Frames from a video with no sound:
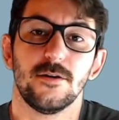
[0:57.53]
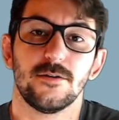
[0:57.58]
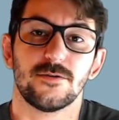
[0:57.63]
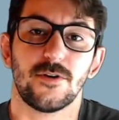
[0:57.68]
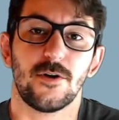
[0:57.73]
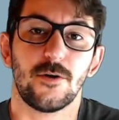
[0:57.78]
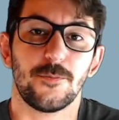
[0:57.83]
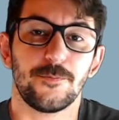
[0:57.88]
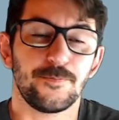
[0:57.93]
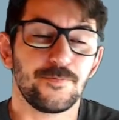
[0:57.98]

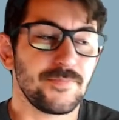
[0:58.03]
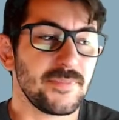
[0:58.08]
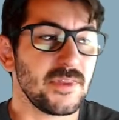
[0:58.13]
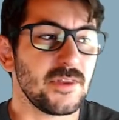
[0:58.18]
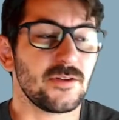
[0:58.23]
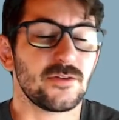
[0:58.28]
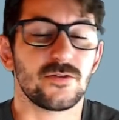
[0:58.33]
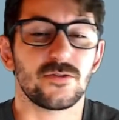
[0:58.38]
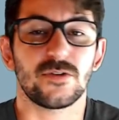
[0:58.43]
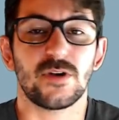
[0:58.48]
So
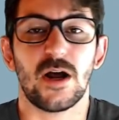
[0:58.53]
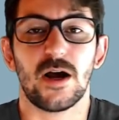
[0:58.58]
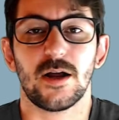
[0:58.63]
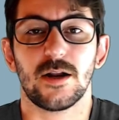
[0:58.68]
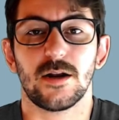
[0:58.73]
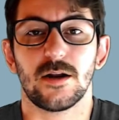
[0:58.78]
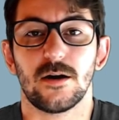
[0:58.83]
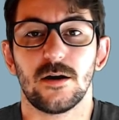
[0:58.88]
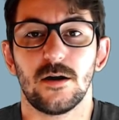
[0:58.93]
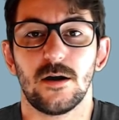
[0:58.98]
this is
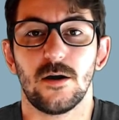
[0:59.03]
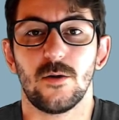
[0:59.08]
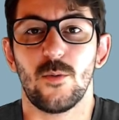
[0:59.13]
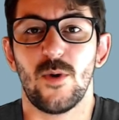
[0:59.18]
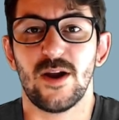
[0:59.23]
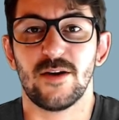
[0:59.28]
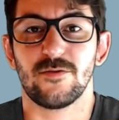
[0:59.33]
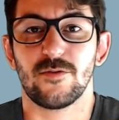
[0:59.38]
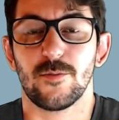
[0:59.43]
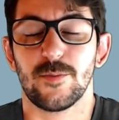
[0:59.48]
not a
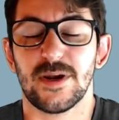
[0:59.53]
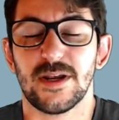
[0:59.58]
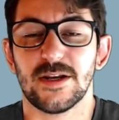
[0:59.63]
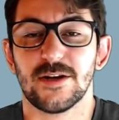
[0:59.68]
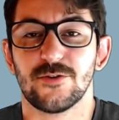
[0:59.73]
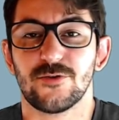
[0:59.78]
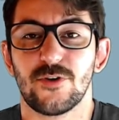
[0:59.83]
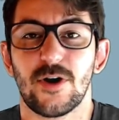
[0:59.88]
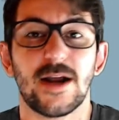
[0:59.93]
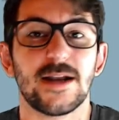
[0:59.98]
way for me
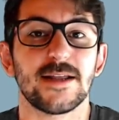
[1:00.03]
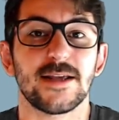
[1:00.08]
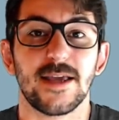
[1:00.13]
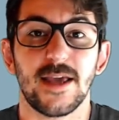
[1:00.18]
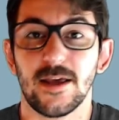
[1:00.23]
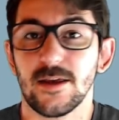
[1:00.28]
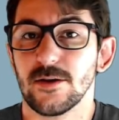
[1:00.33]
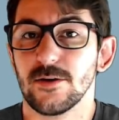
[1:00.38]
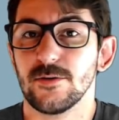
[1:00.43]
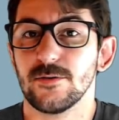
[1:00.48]
to try to
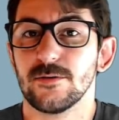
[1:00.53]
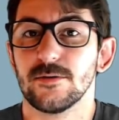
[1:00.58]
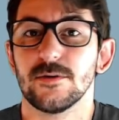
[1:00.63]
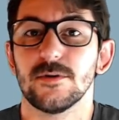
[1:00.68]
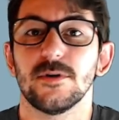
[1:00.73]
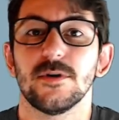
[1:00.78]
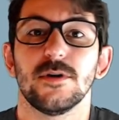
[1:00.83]
get you.